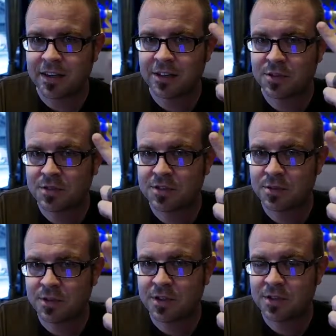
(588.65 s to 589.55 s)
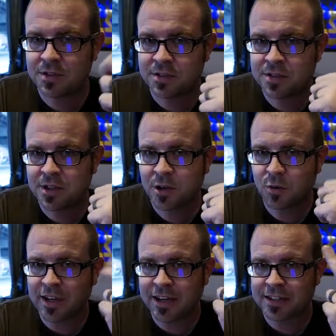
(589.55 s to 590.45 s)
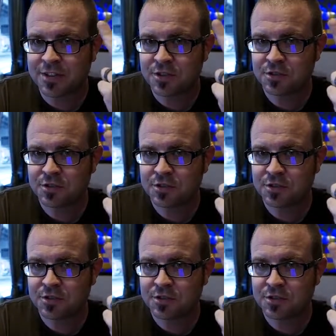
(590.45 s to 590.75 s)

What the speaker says: In those 2 years, we got